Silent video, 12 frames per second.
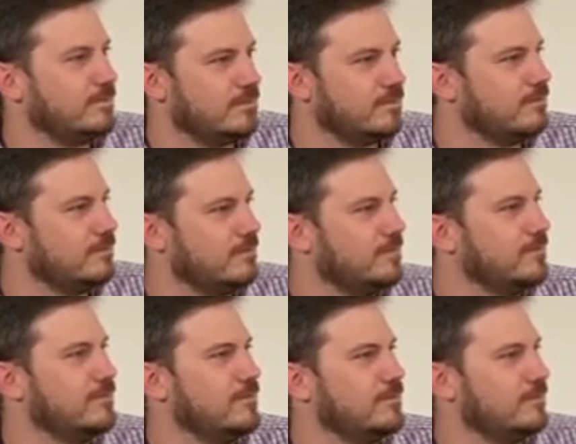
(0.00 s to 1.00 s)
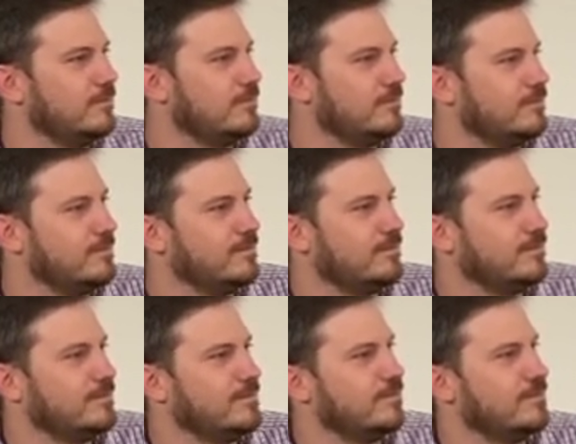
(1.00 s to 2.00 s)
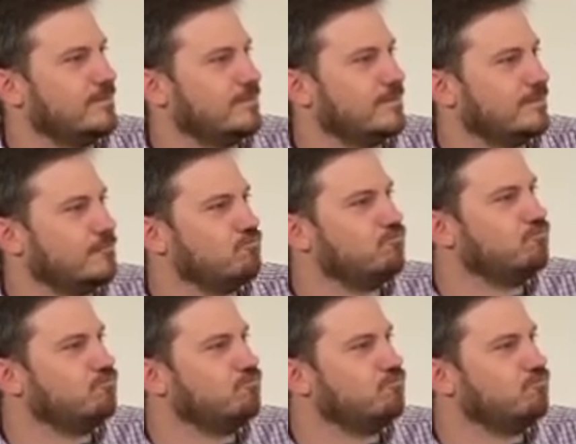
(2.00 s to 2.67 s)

(silent)